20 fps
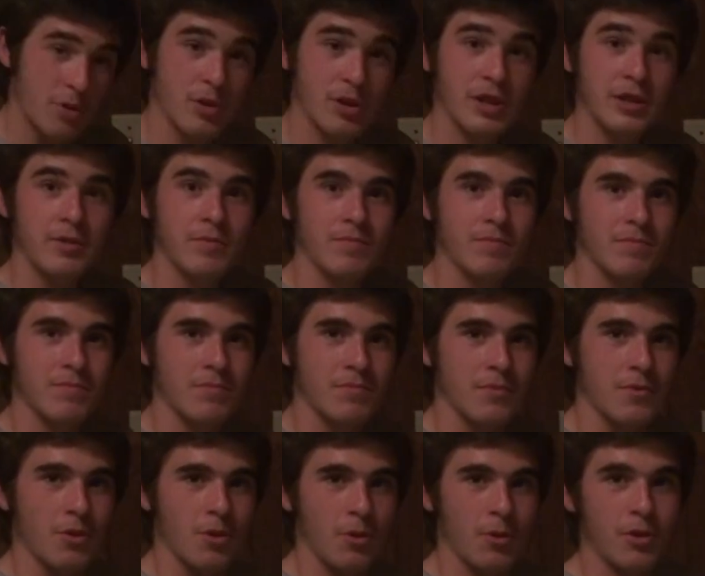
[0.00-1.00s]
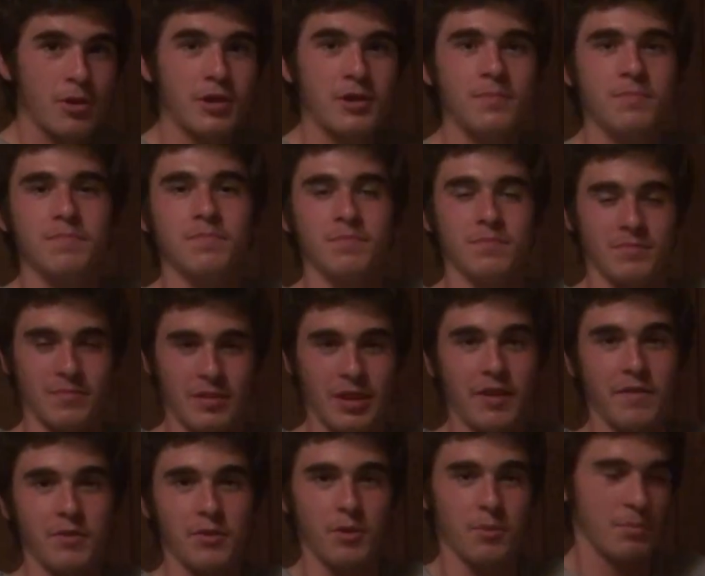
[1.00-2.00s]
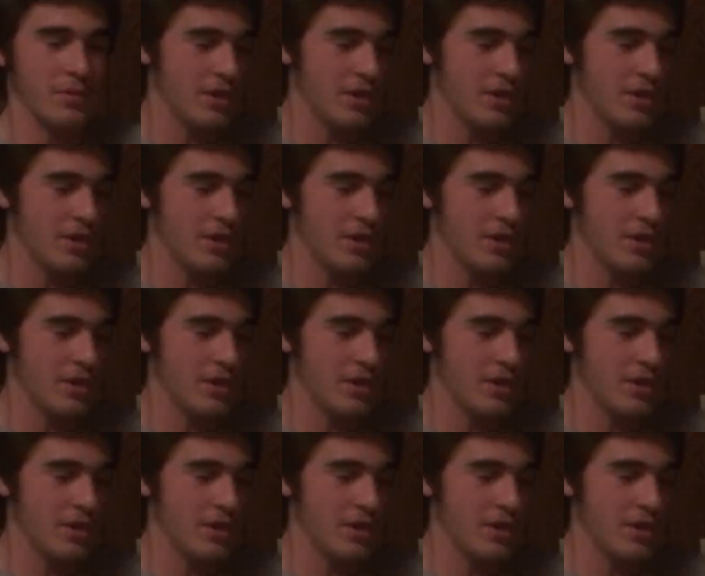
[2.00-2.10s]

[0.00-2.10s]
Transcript: cook it, or if you're